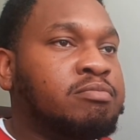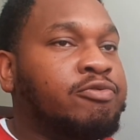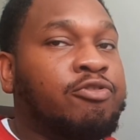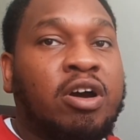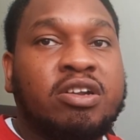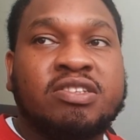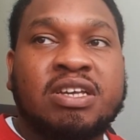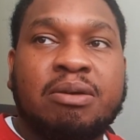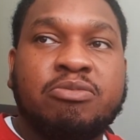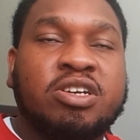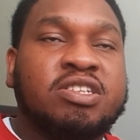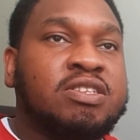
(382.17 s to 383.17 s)
throughout the time,
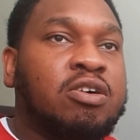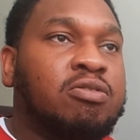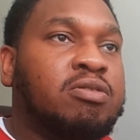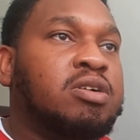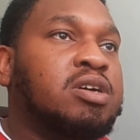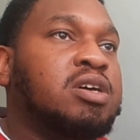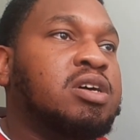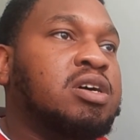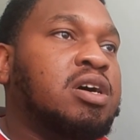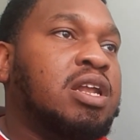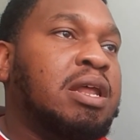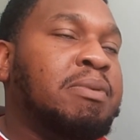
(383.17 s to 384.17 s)
you can tell,
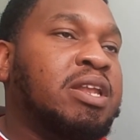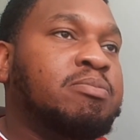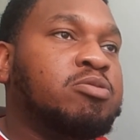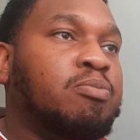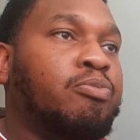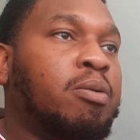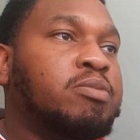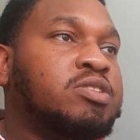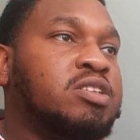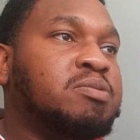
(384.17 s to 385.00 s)
and they made him some promises.